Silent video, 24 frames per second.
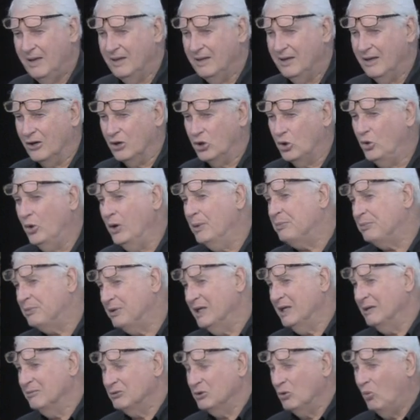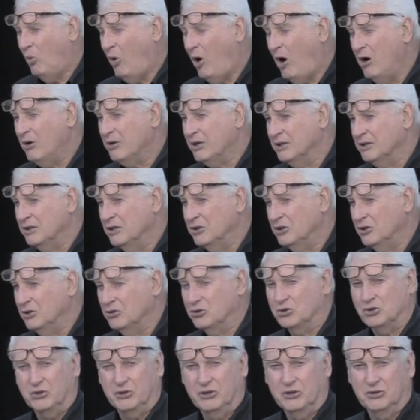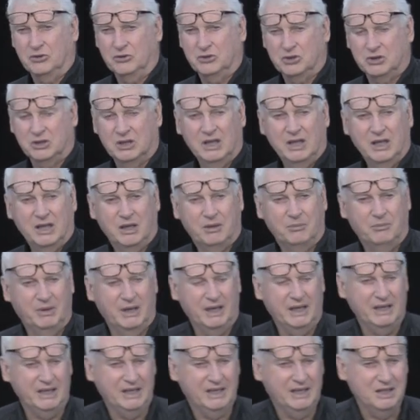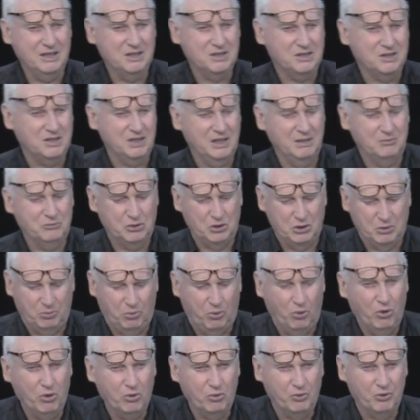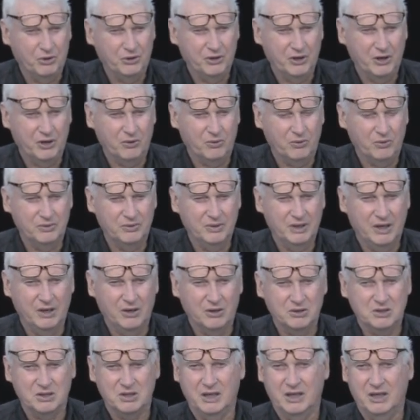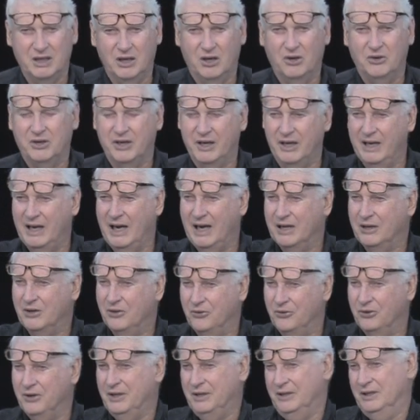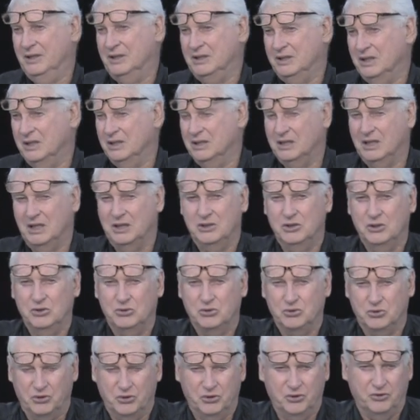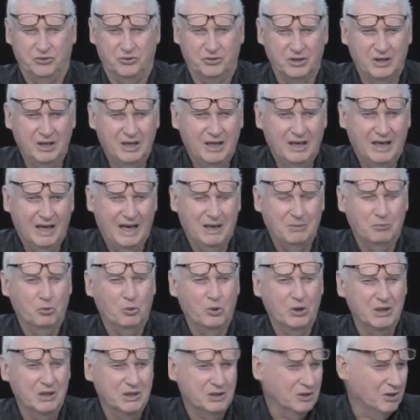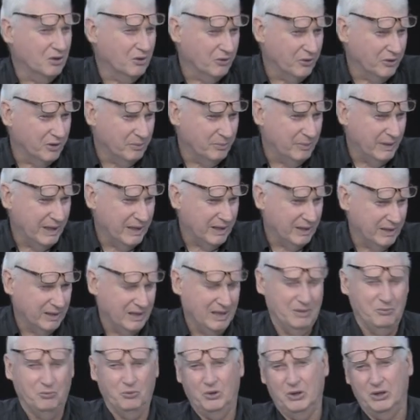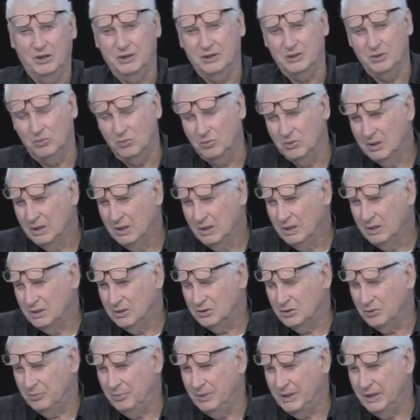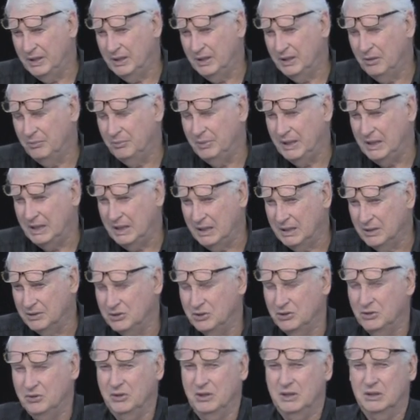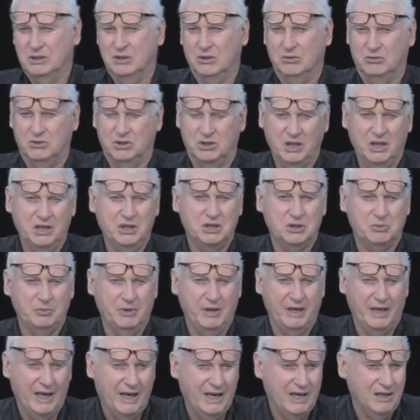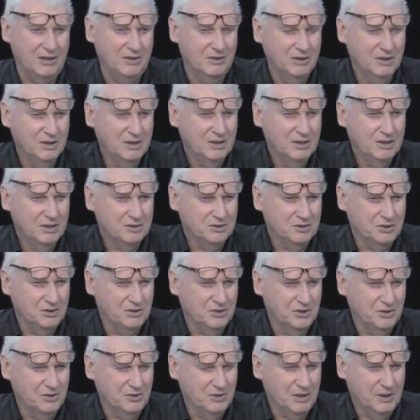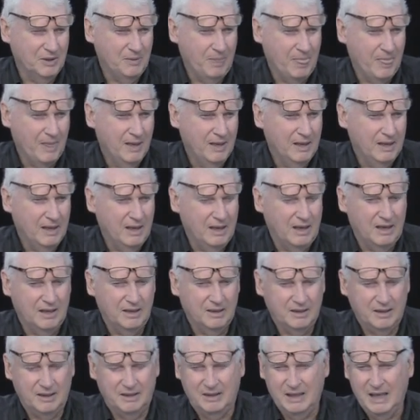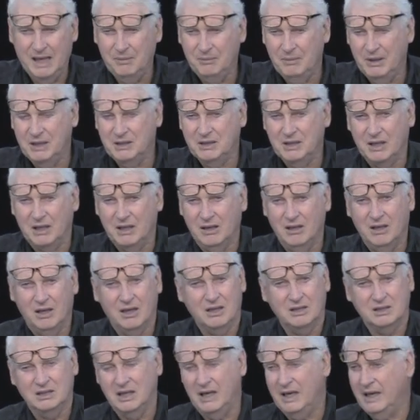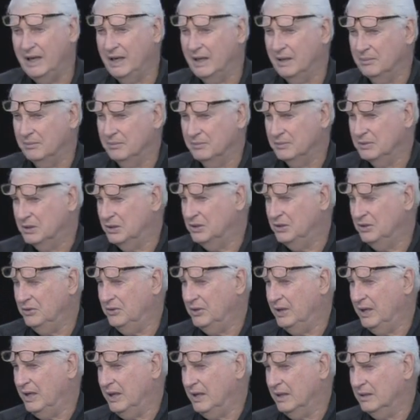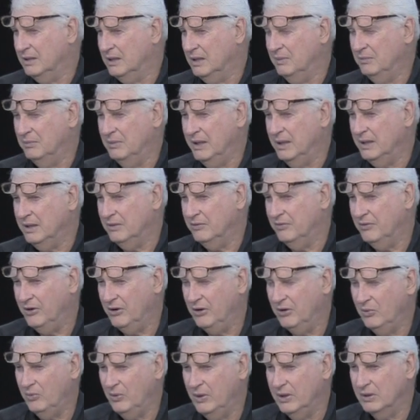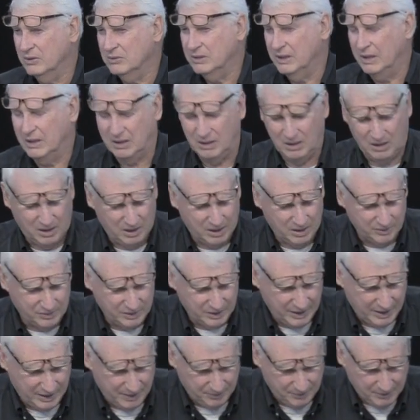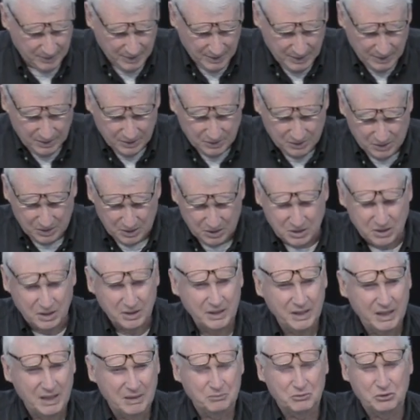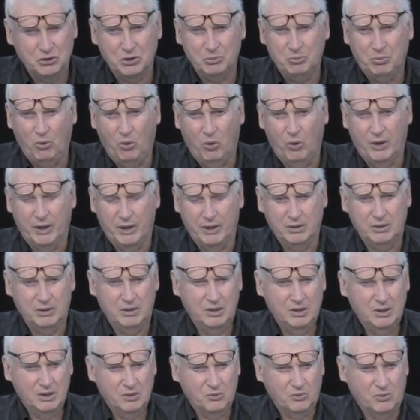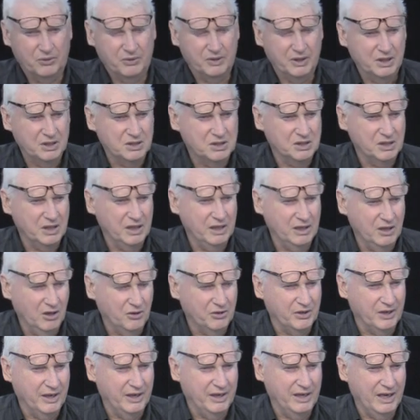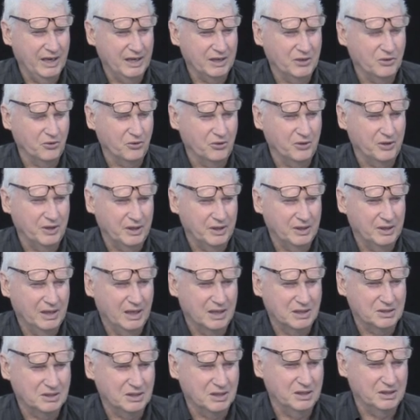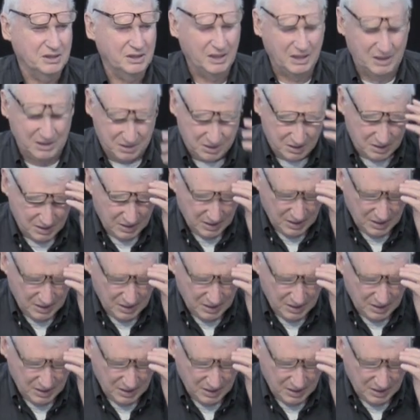equip them to walk in the new truths, but it gets them to the point where they're, they're saying, okay, I agree, this is a new truth. I'm willing to learn about it. I'm willing to, to be obedient to it. So teach me how to do it. Uh, and that may take a lot of time to do that. It may very well take a lot of time just to get them to the point where they say, okay, I agree. I say yes